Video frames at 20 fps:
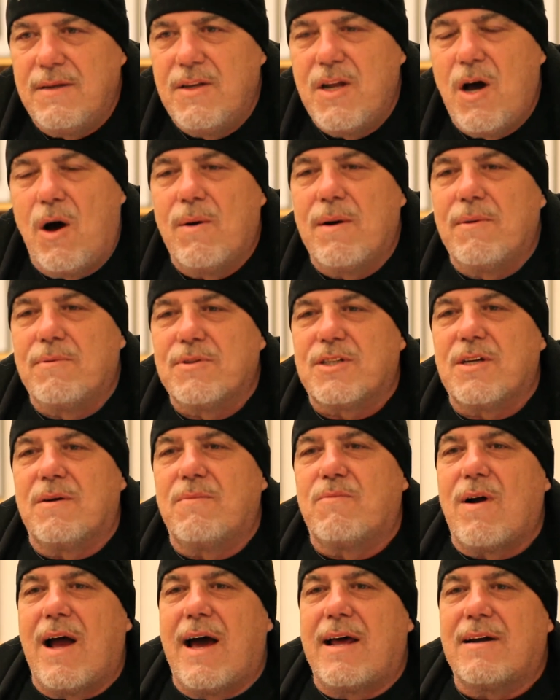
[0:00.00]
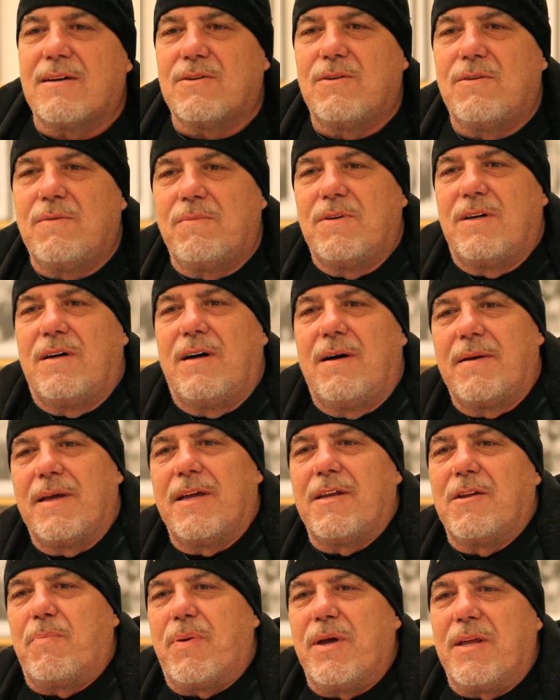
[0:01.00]
No, it was a radical
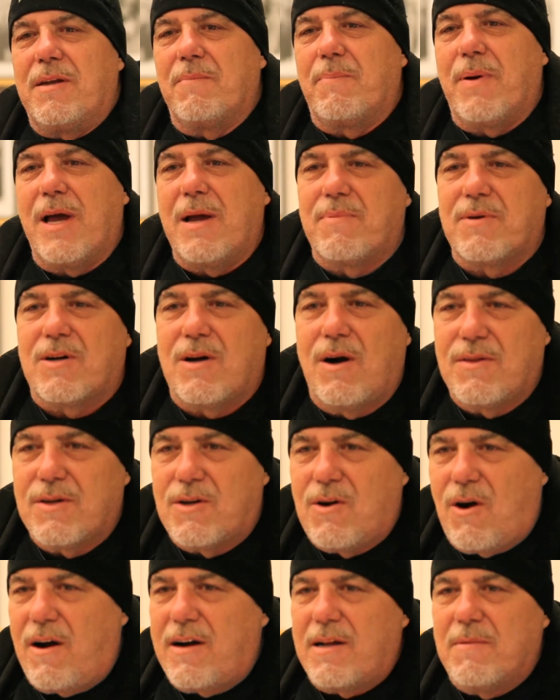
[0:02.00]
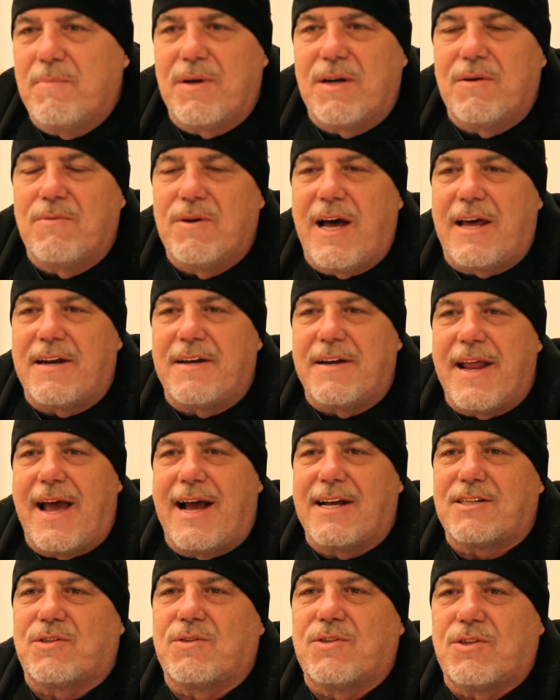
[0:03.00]
independent paper called The Guardian, but it had a
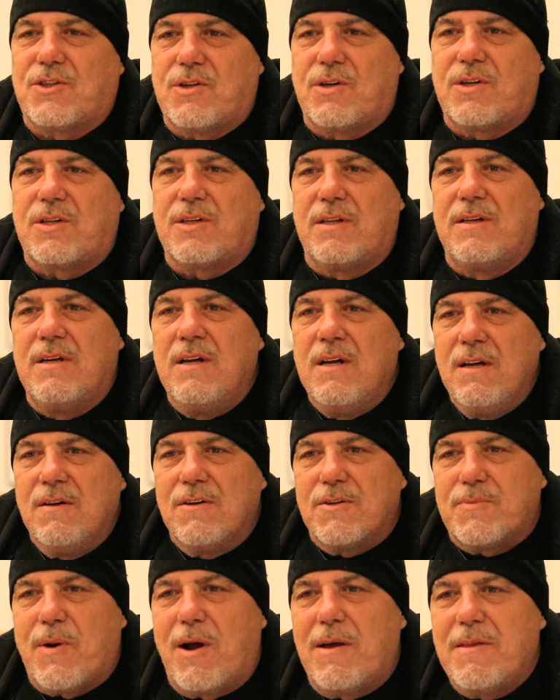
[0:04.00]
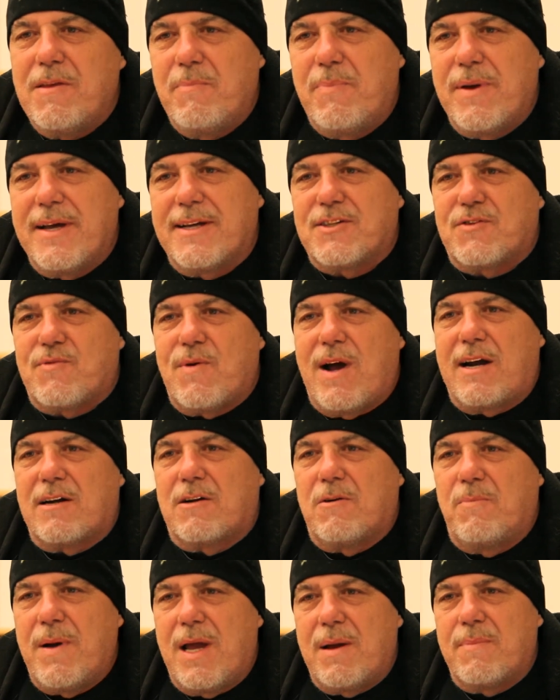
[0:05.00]
national circulation. It's probably the biggest
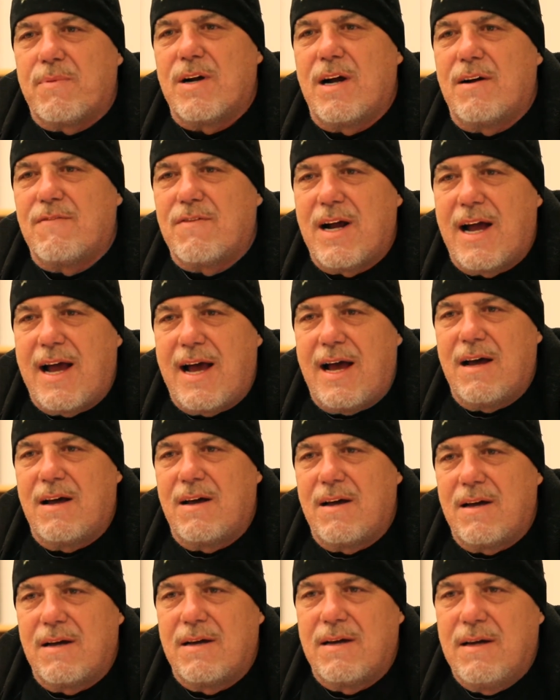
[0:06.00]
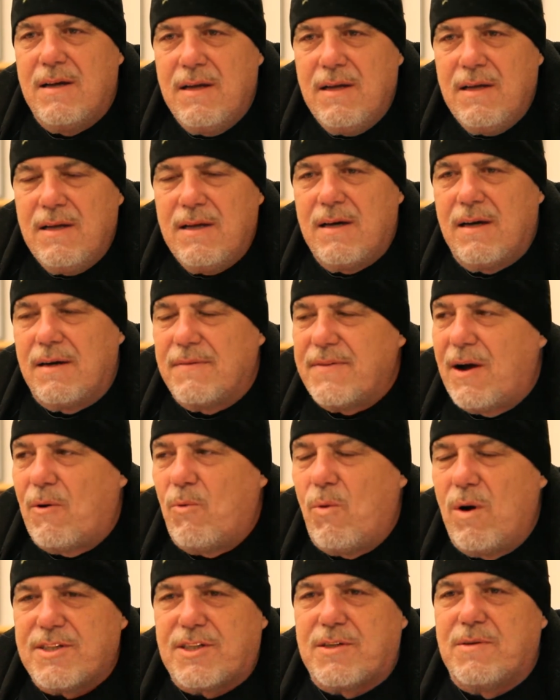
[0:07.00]
radical paper ever had that
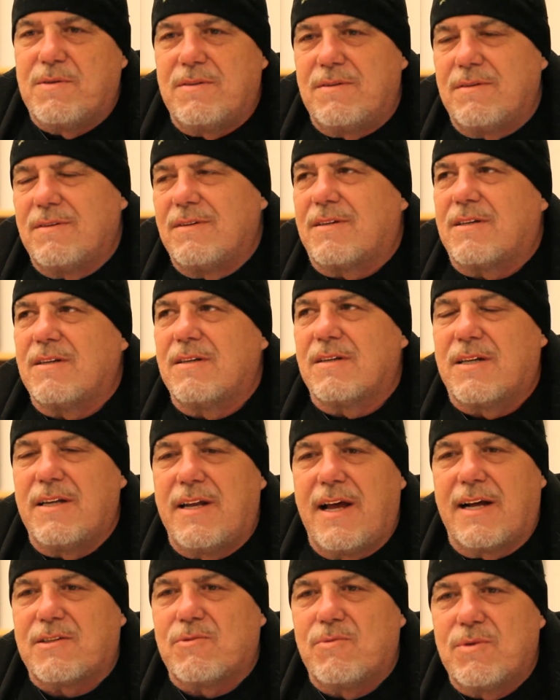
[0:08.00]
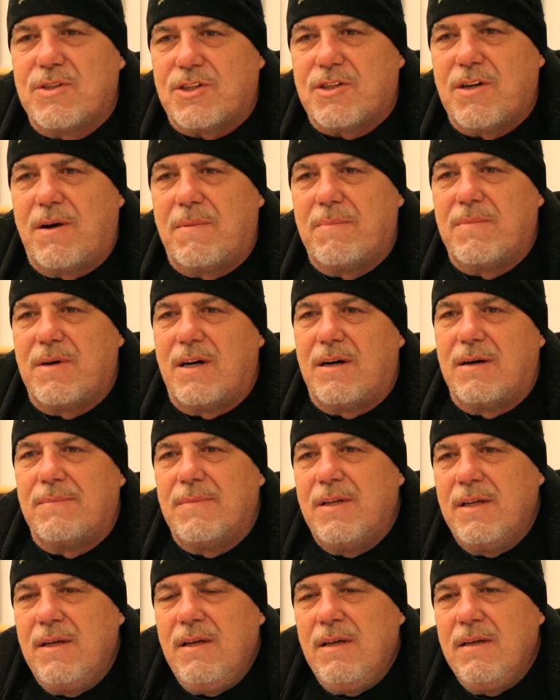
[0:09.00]
wasn't connected with some
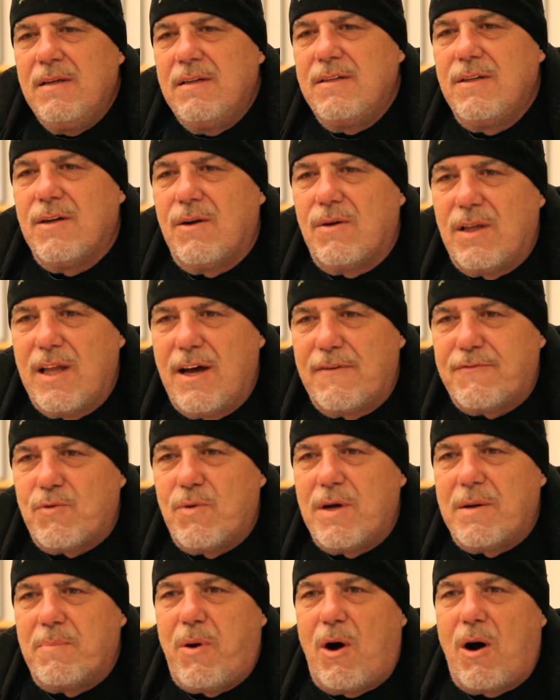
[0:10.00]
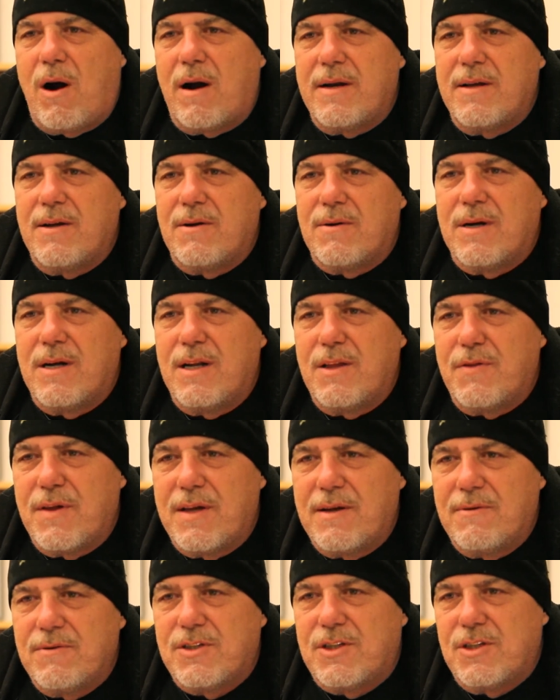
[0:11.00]
left-wing party or
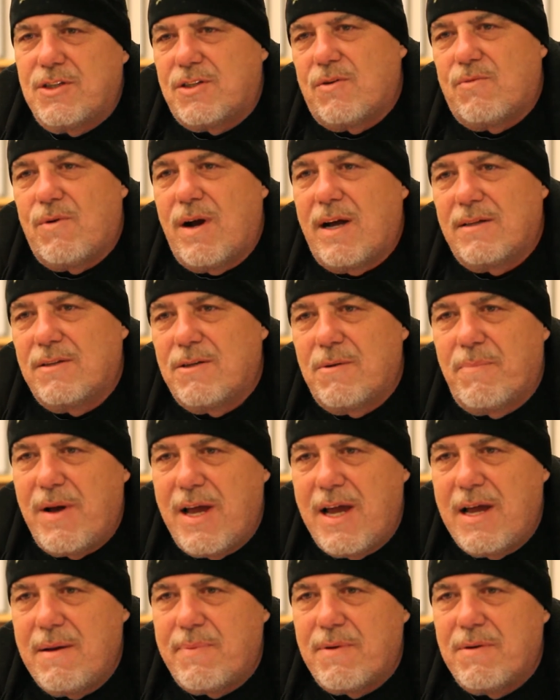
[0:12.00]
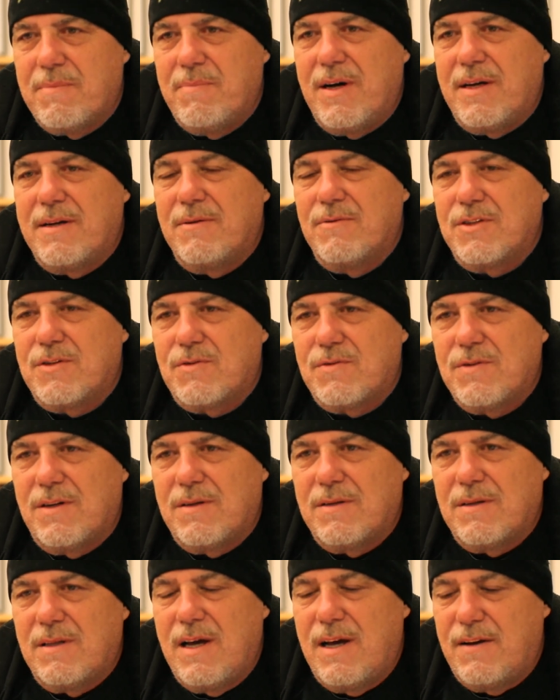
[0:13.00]
anything. Right, it was just a regular paper, but it was
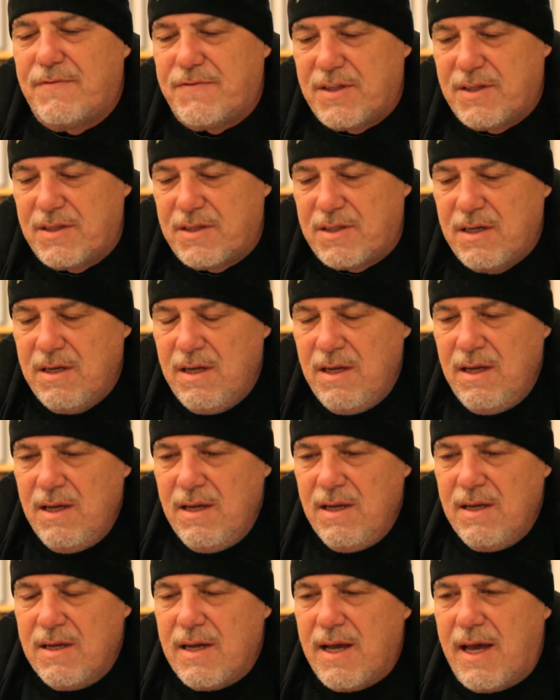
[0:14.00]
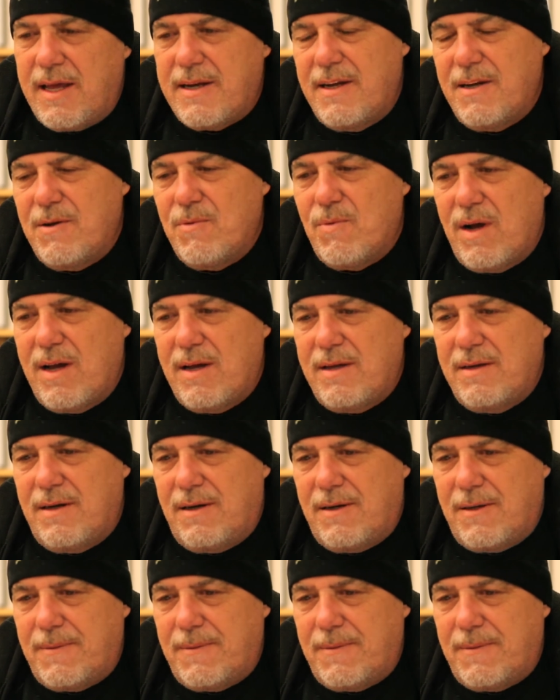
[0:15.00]
leftist. At any rate,